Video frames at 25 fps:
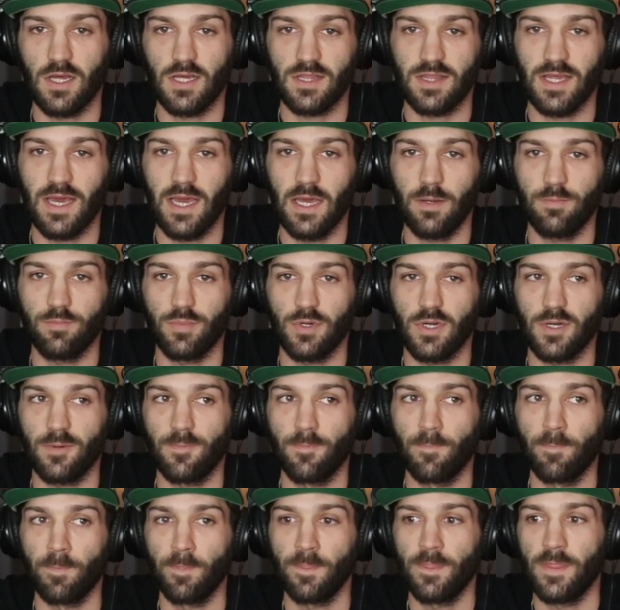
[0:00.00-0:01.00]
like that, but
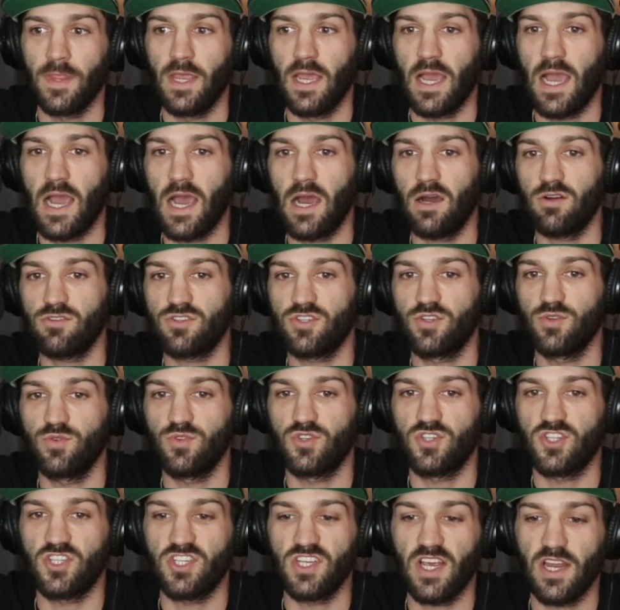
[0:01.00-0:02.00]
how to
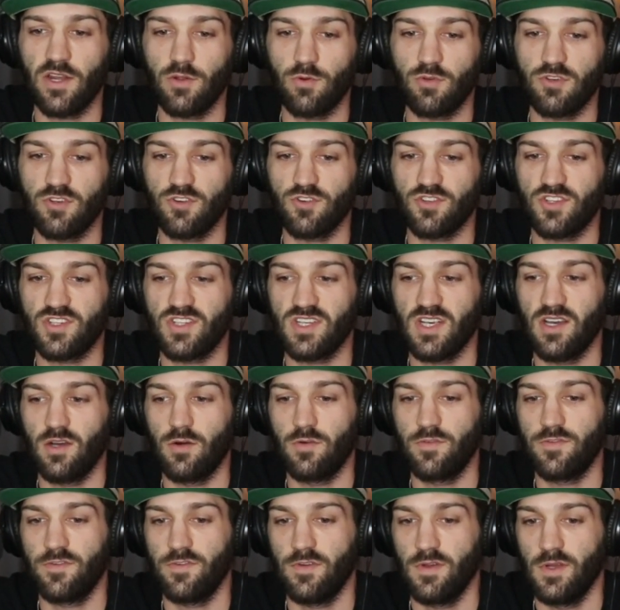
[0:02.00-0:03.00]
settle
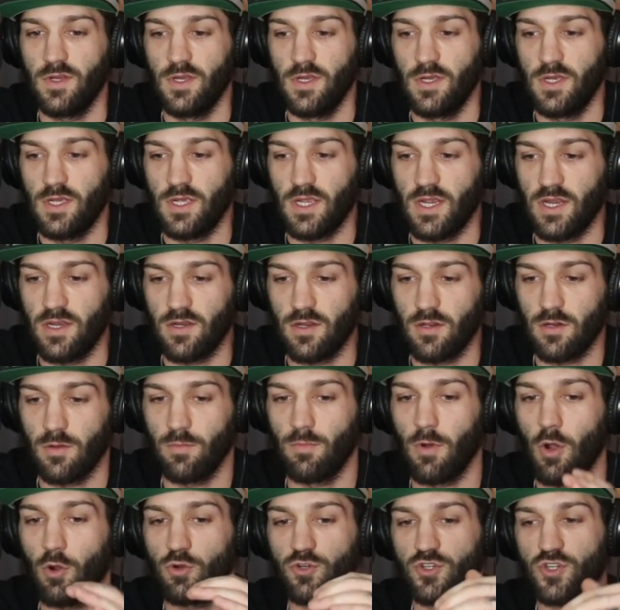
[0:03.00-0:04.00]
yourself in an
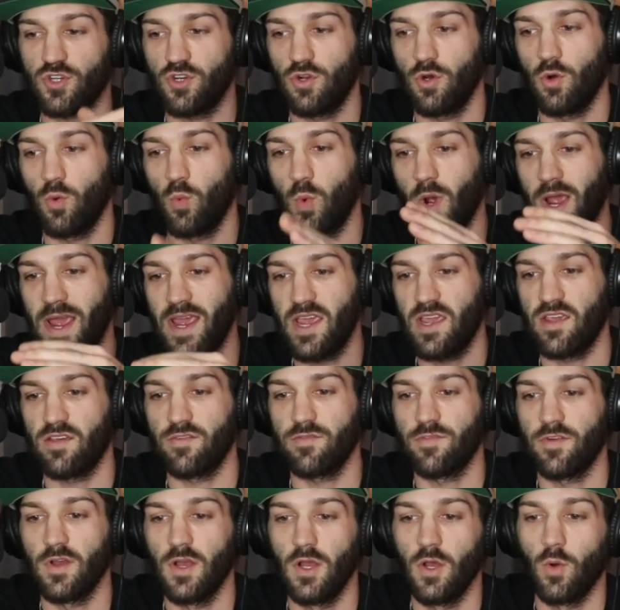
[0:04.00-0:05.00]
emotional
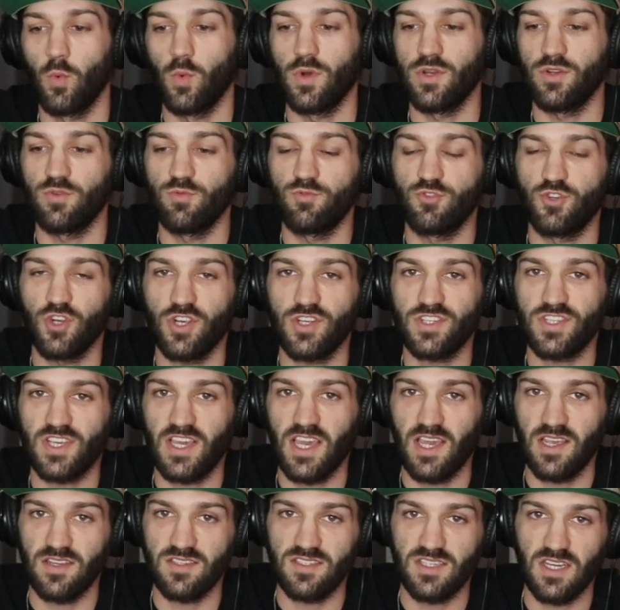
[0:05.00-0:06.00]
wave when you just
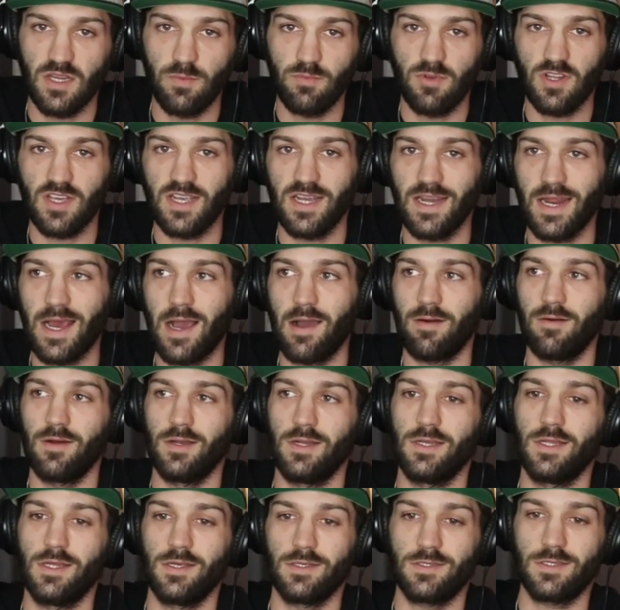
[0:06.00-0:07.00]
can't seem to get out.
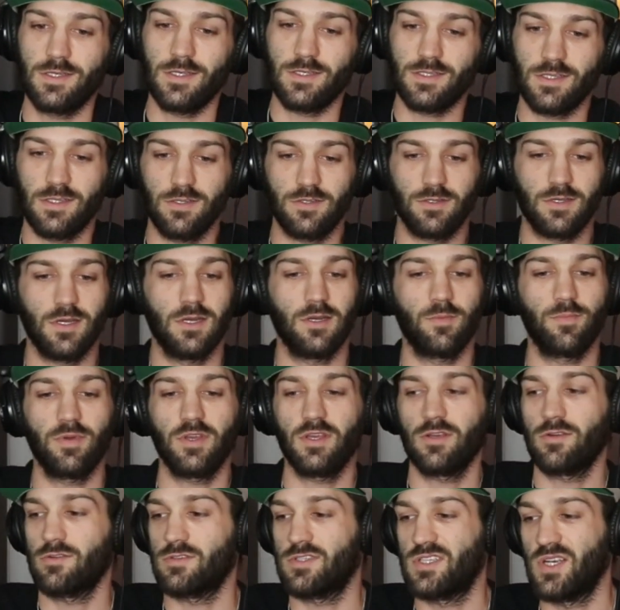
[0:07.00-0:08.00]
And this isn't going to
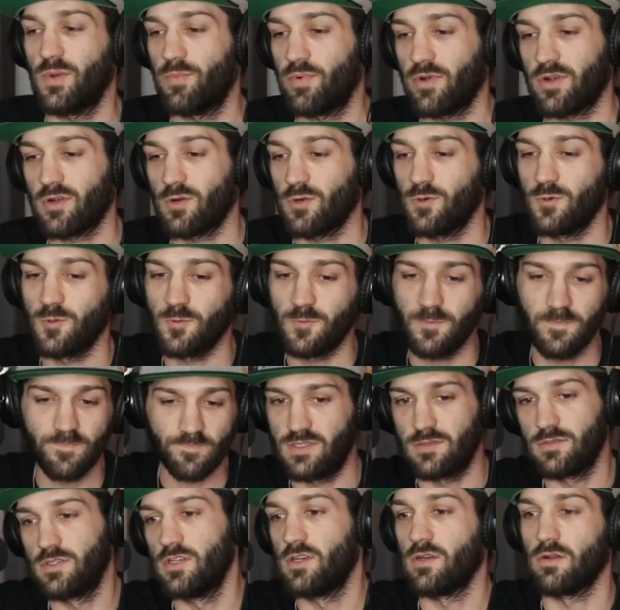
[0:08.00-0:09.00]
be your typical,
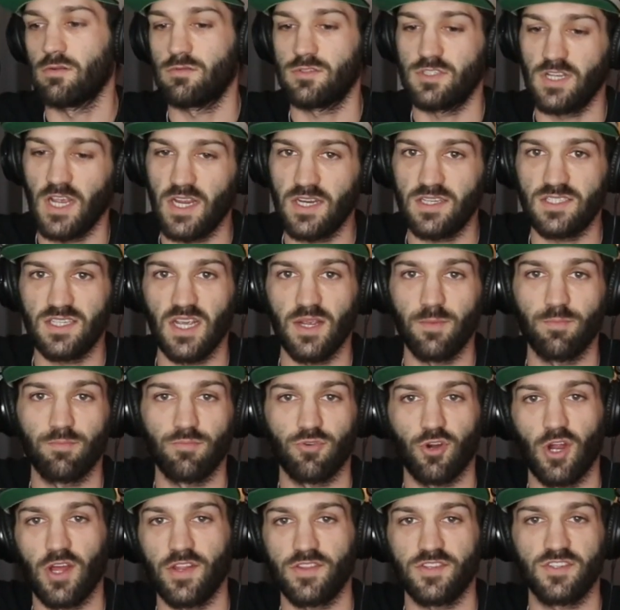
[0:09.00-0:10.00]
you know, take 10
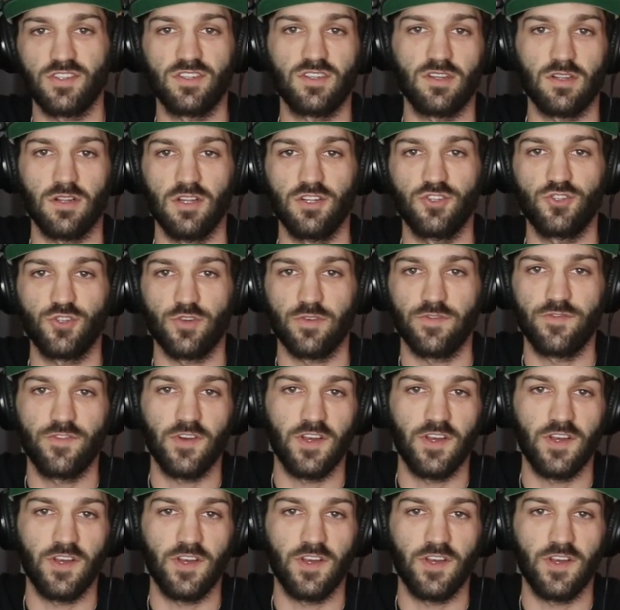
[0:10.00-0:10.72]
breaths, clench your